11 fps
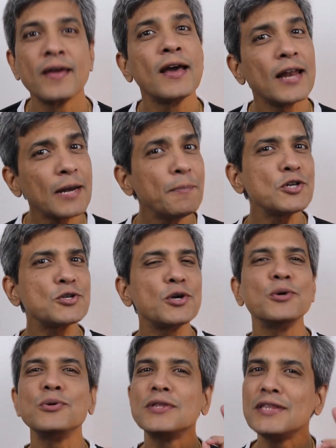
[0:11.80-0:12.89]
Let me show
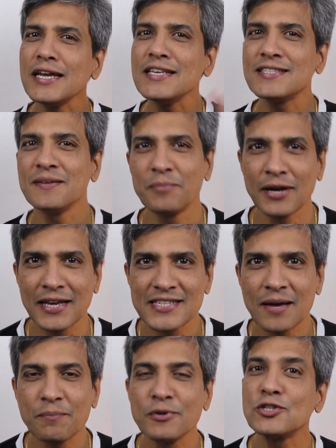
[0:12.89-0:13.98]
you three simple
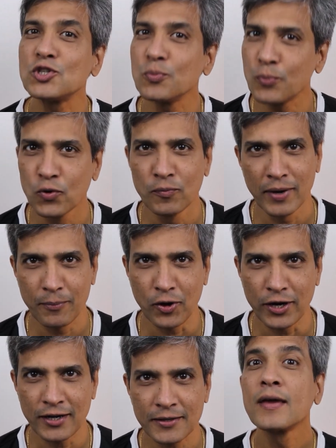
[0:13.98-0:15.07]
examples to prove my
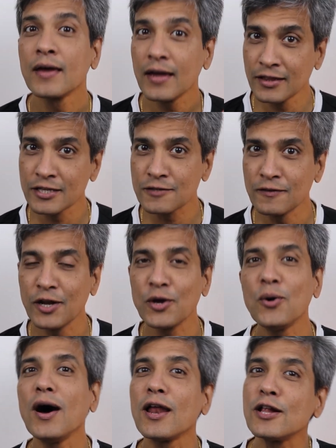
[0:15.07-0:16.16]
point. In this video,
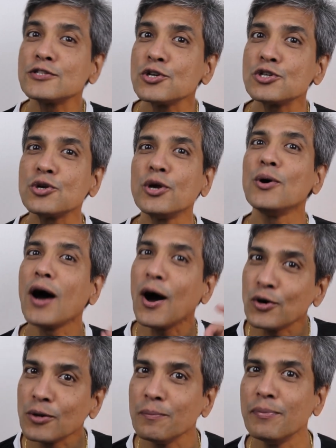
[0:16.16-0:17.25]
I'll also show you how
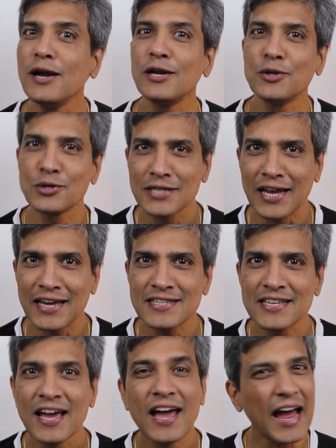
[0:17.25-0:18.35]
to build those slides
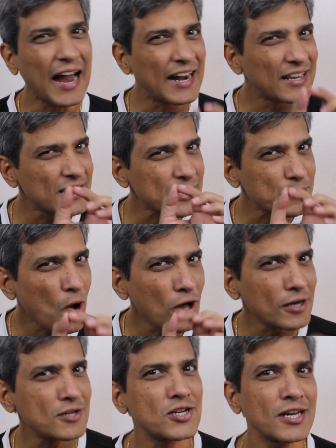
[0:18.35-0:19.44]
and the small
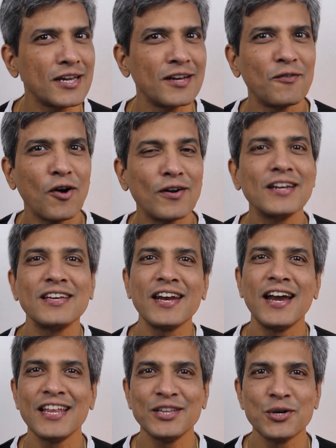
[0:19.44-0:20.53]
trick involved in
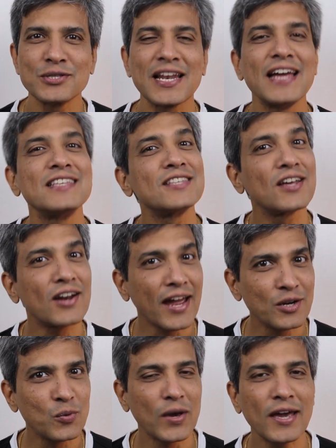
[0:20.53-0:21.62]
creating those slides the
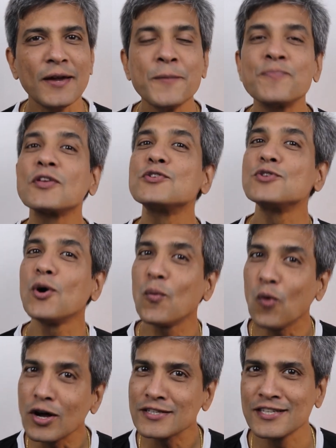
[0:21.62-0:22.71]
right way, so
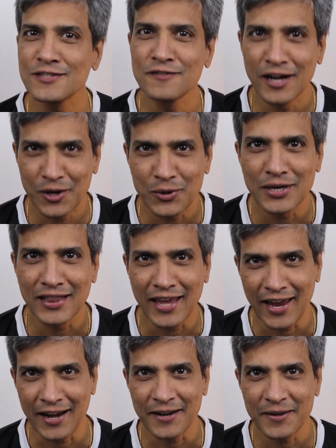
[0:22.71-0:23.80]
watch this video till the
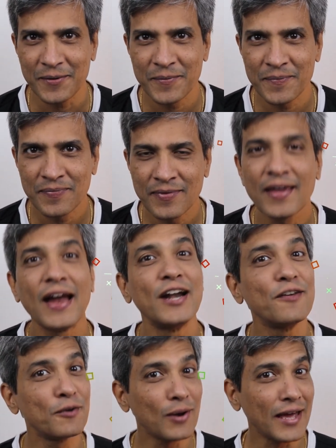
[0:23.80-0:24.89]
end. And if
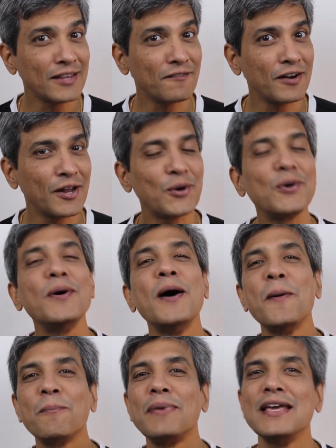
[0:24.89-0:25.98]
you like the video,
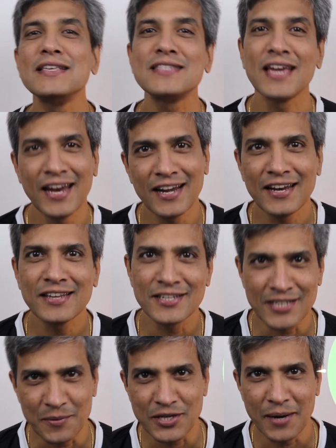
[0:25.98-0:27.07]
please hit the
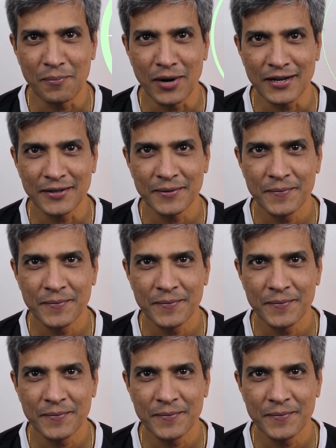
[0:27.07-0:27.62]
subscribe button.